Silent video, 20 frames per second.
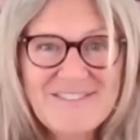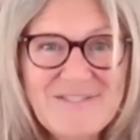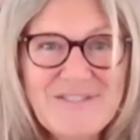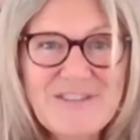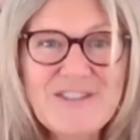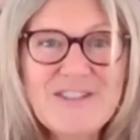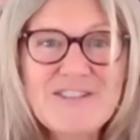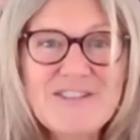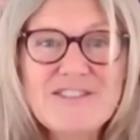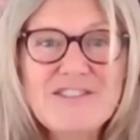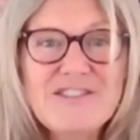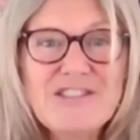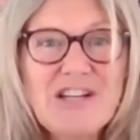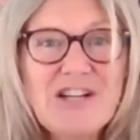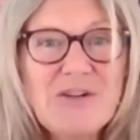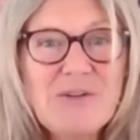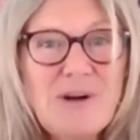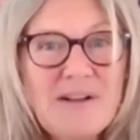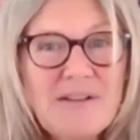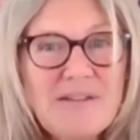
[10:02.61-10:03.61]
because you
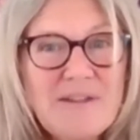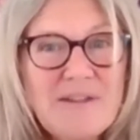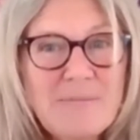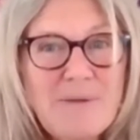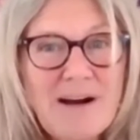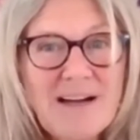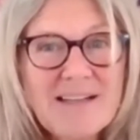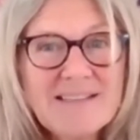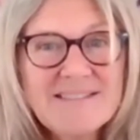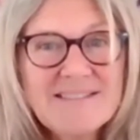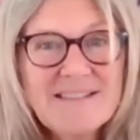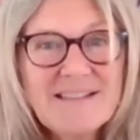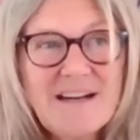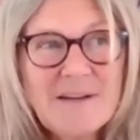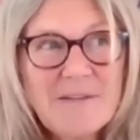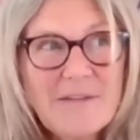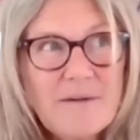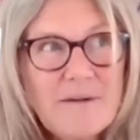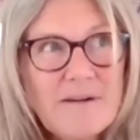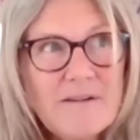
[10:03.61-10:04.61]
know the mind,
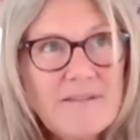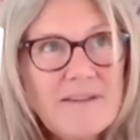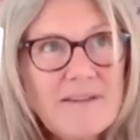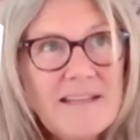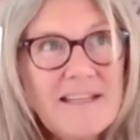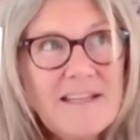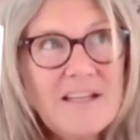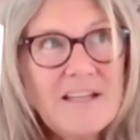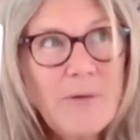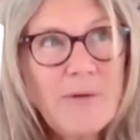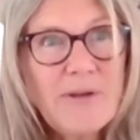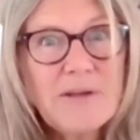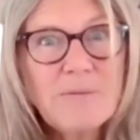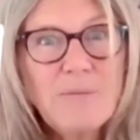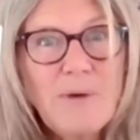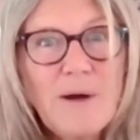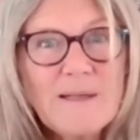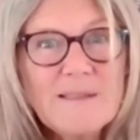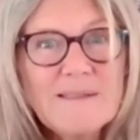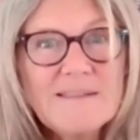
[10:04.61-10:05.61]
the egoic
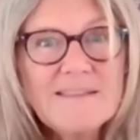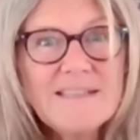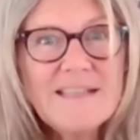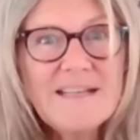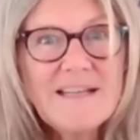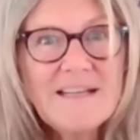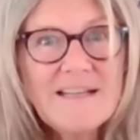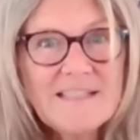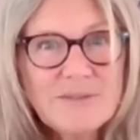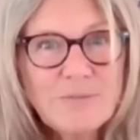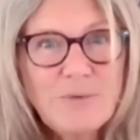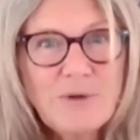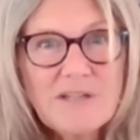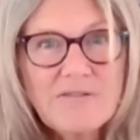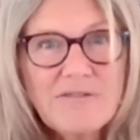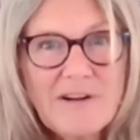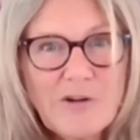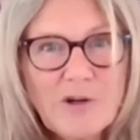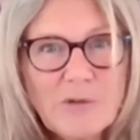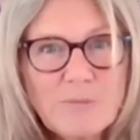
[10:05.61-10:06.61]
mind is one
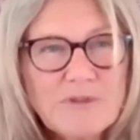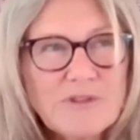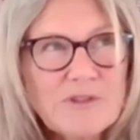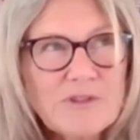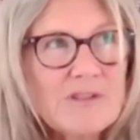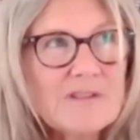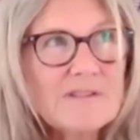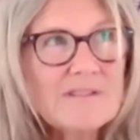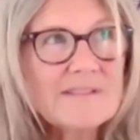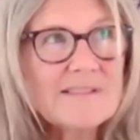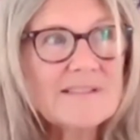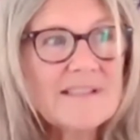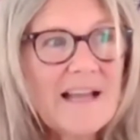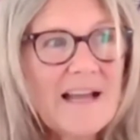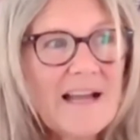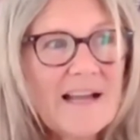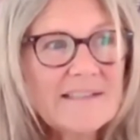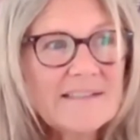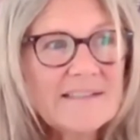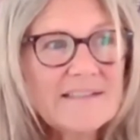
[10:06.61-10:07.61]
of our obstacles,
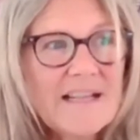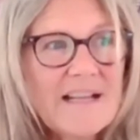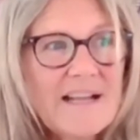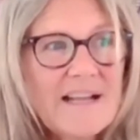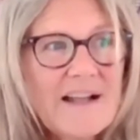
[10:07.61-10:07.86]
and